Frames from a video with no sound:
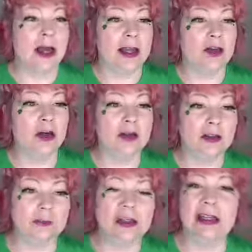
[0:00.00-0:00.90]
It could
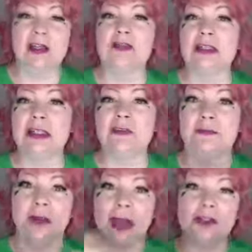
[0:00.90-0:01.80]
also be that you see
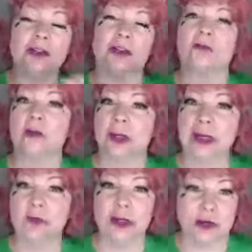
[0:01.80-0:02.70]
flashes of
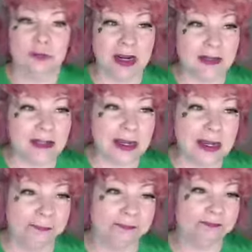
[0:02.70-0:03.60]
green when you
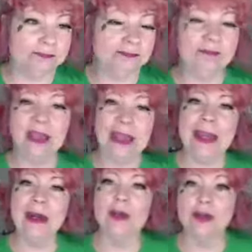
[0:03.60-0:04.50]
meditate
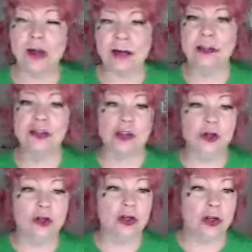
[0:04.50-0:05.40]
and are attracted
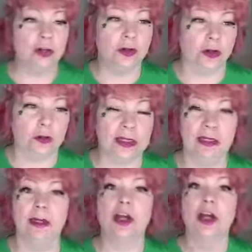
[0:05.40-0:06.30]
to the color
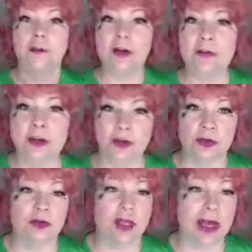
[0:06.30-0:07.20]
green moving through
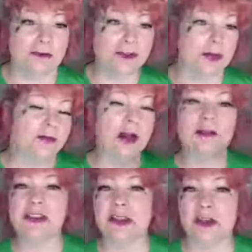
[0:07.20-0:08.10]
your life. So if all of
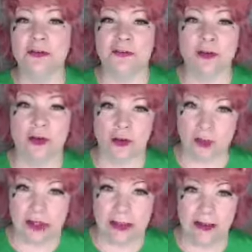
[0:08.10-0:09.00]
a sudden you feel
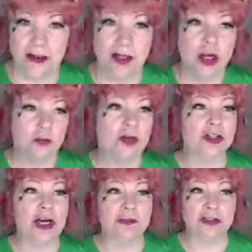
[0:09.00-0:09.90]
green,
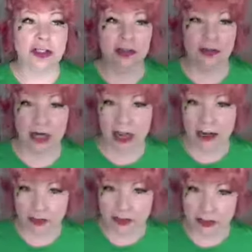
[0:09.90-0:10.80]
which I've shared, I
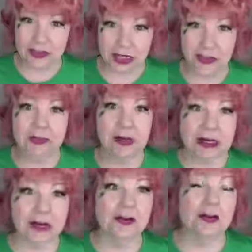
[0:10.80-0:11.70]
actually change my
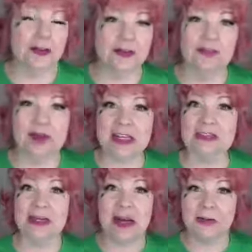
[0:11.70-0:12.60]
hair colors
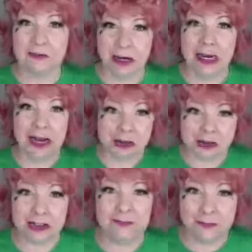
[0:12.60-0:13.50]
based on my
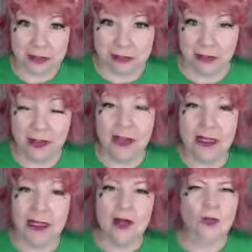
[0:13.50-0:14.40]
energy feel,
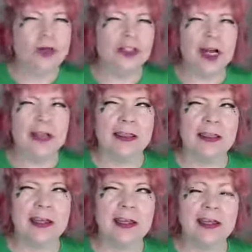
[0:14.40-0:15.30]
which I
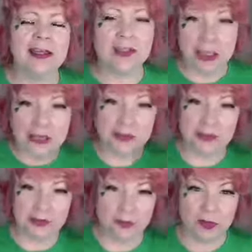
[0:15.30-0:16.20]
think
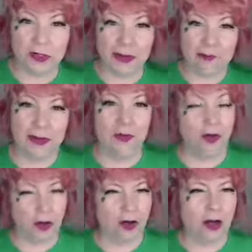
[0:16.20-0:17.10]
changes with my
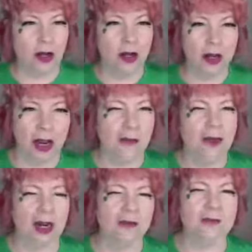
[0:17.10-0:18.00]
aura. I'm
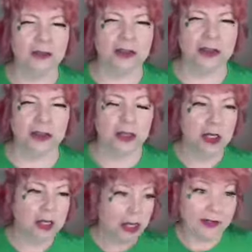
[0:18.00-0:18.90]
not for sure.
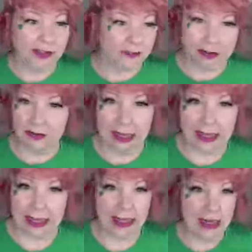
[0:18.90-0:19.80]
I just feel
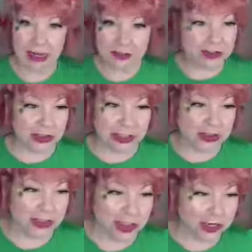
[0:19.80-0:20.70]
like it. I just
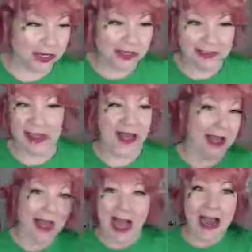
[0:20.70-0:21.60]
change it. Yeah.
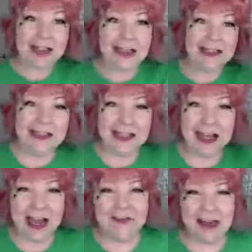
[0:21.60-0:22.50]
Hi, Lisa.
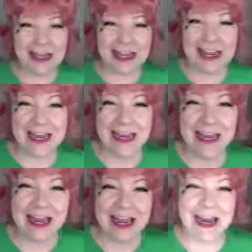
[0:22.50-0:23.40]
Hi,
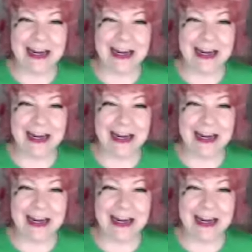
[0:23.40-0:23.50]
Becky.